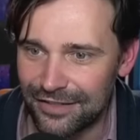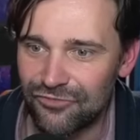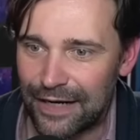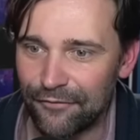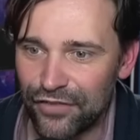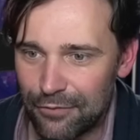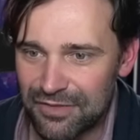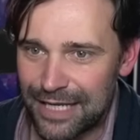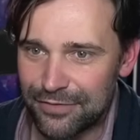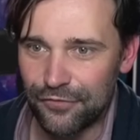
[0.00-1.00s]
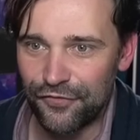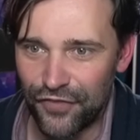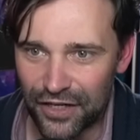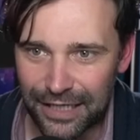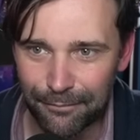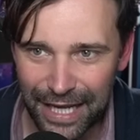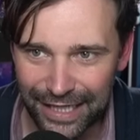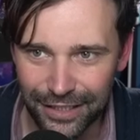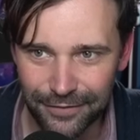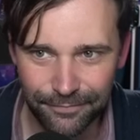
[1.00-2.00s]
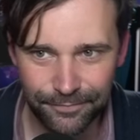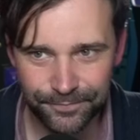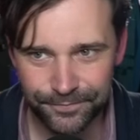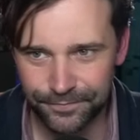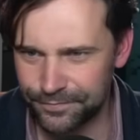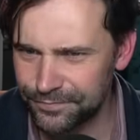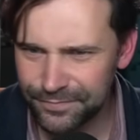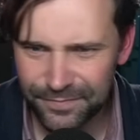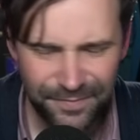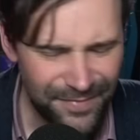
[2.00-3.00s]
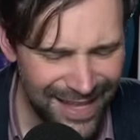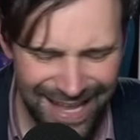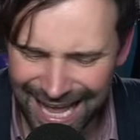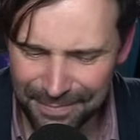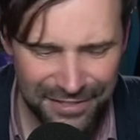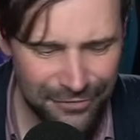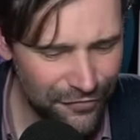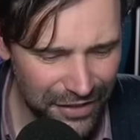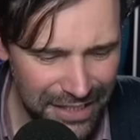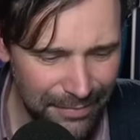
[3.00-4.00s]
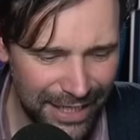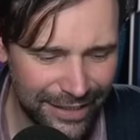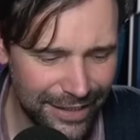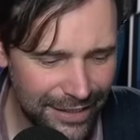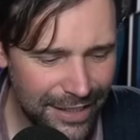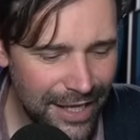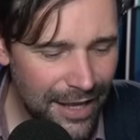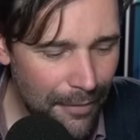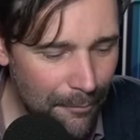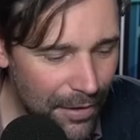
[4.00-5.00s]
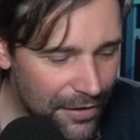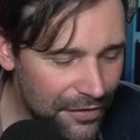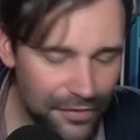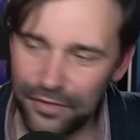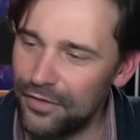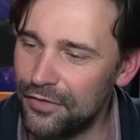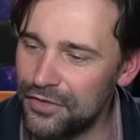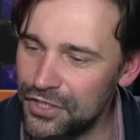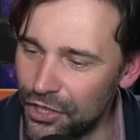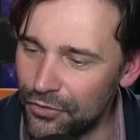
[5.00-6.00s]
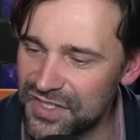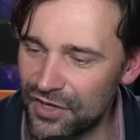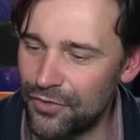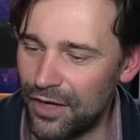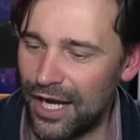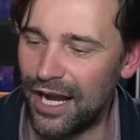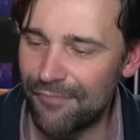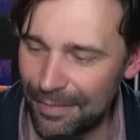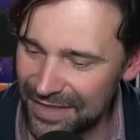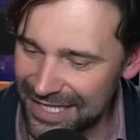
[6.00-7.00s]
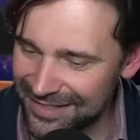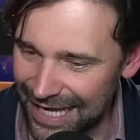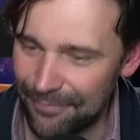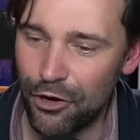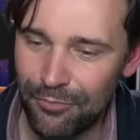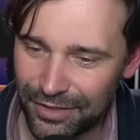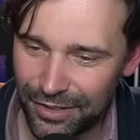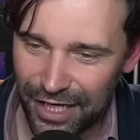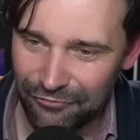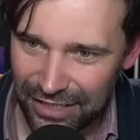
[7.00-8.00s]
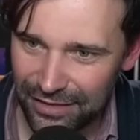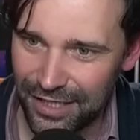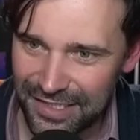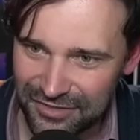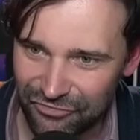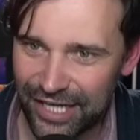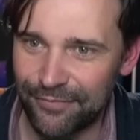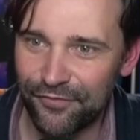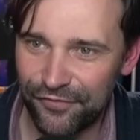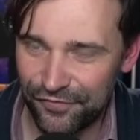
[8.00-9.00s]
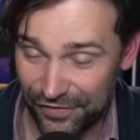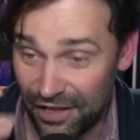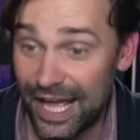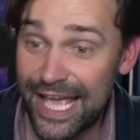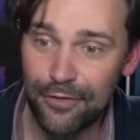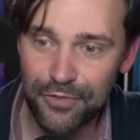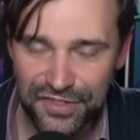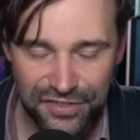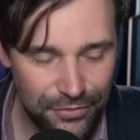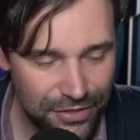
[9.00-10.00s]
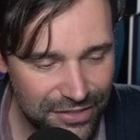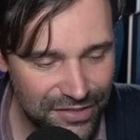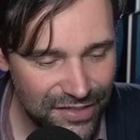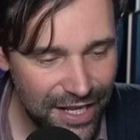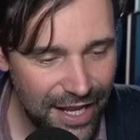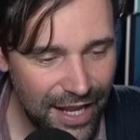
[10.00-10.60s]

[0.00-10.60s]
that Dragonflight was an absolute fucking banger. Absolute fucking banger. But, so I remember the exact moment I realized dragon flying was so good.